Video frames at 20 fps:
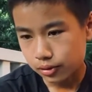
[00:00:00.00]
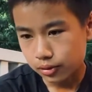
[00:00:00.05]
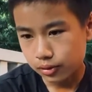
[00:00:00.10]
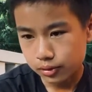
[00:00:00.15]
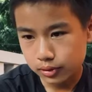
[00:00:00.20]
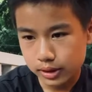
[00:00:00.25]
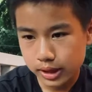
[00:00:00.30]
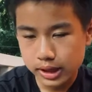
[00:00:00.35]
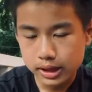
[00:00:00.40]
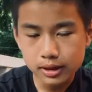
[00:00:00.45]

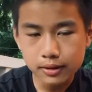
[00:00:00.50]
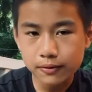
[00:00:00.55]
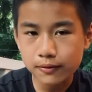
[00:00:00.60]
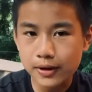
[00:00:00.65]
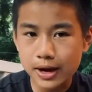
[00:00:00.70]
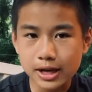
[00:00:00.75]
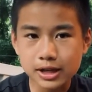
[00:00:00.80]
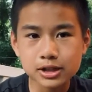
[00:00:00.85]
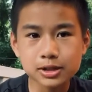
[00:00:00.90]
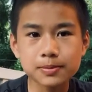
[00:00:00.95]
laid the
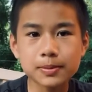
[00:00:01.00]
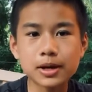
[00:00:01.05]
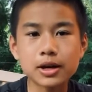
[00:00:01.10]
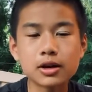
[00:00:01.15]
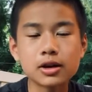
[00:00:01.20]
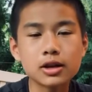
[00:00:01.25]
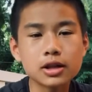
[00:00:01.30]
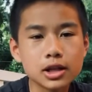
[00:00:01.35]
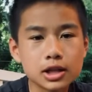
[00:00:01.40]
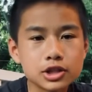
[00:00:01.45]
facts bare
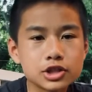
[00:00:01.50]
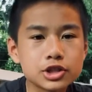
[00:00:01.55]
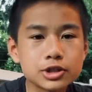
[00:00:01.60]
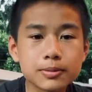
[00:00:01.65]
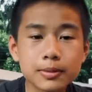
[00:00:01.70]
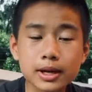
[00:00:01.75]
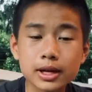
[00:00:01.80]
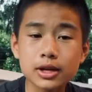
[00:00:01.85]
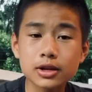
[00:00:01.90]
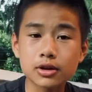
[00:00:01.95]
and let you
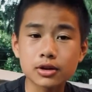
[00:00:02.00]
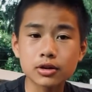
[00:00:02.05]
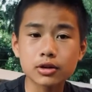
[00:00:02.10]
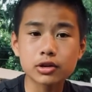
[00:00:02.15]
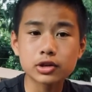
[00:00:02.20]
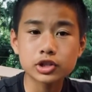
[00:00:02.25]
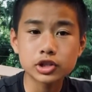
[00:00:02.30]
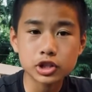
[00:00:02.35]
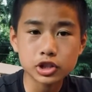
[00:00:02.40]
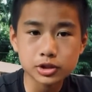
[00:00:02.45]
make your
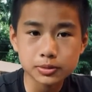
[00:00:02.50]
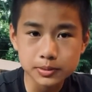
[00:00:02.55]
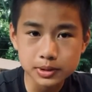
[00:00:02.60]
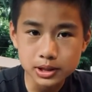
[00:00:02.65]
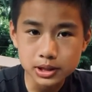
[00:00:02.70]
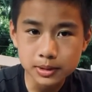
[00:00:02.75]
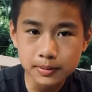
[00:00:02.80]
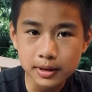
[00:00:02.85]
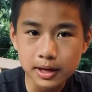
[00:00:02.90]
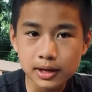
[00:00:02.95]
own
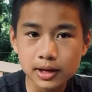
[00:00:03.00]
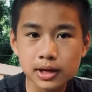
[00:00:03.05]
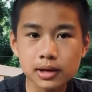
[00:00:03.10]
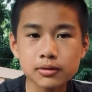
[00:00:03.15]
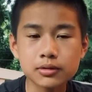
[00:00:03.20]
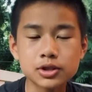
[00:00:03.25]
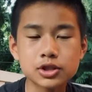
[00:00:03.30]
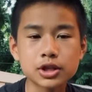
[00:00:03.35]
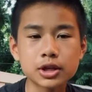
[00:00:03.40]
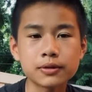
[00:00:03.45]
judgment about it,
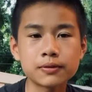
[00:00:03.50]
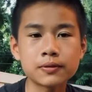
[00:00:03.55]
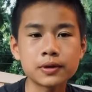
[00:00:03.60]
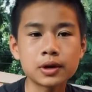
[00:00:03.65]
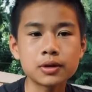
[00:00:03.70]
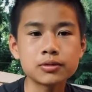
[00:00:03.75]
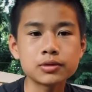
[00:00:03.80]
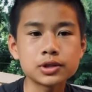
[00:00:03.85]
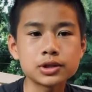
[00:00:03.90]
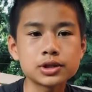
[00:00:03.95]
which I
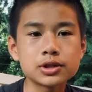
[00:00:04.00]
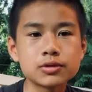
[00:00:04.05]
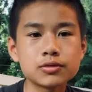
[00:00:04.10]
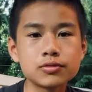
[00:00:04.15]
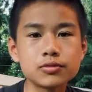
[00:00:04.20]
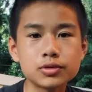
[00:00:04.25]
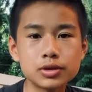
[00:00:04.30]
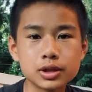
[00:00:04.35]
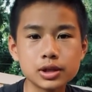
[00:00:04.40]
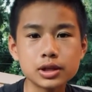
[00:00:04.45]
felt was
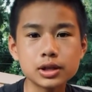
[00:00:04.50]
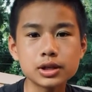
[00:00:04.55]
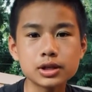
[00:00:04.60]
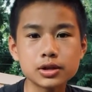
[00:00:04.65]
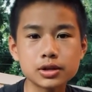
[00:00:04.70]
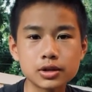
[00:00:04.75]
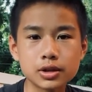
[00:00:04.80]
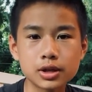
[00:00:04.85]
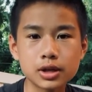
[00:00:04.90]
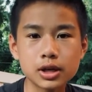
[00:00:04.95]
really
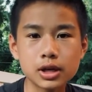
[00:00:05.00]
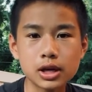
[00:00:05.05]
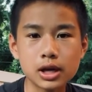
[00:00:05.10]
good.